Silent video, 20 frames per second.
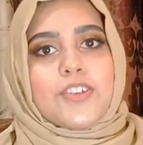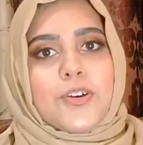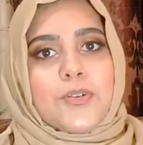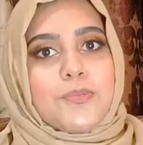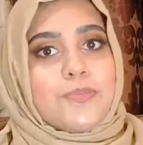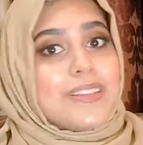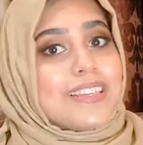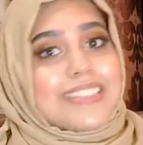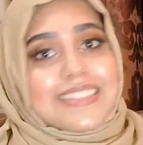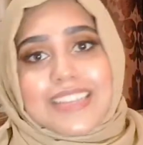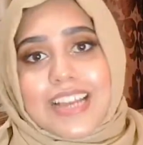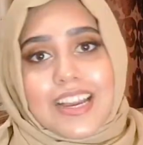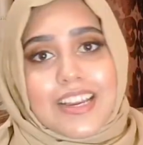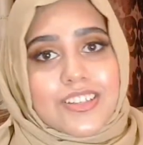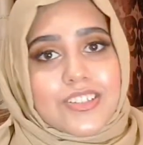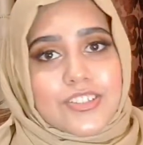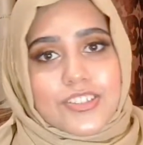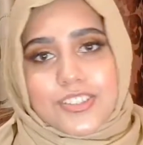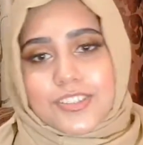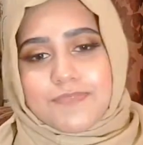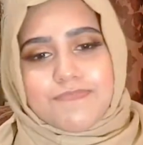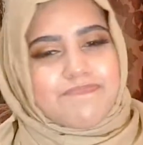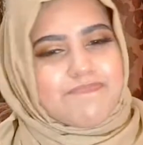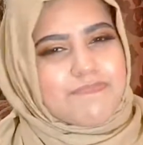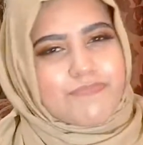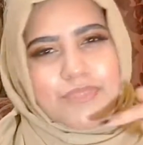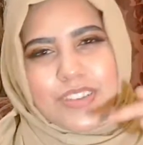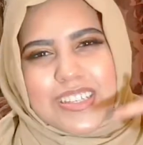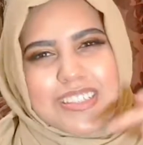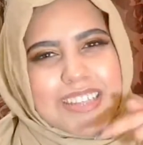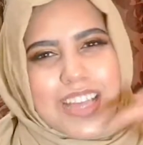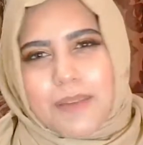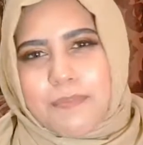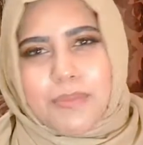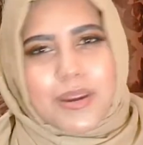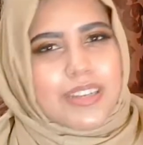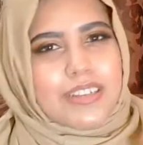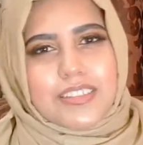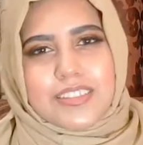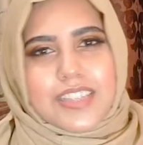So please, guys, just press that
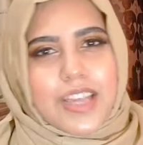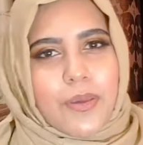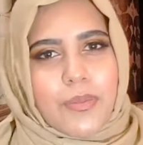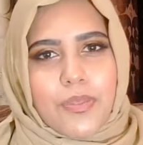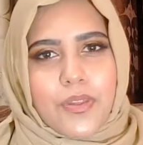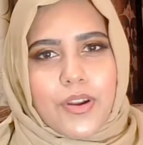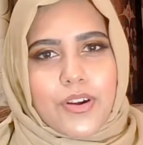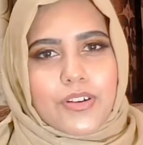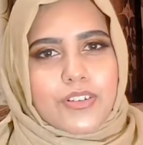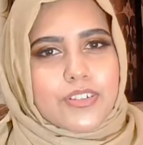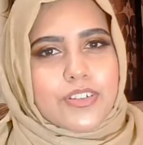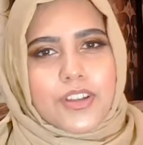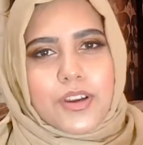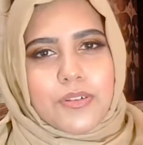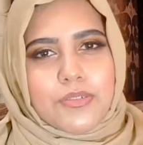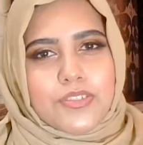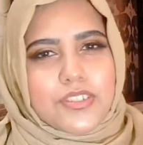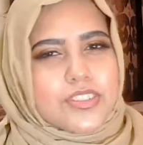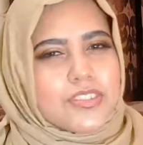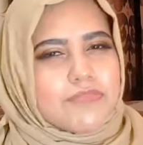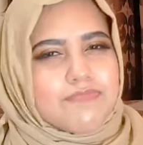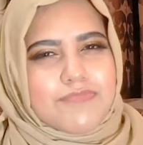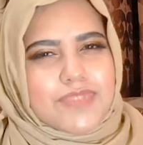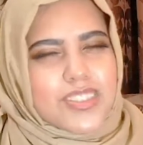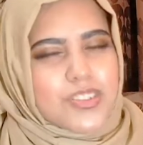button down there, you know, just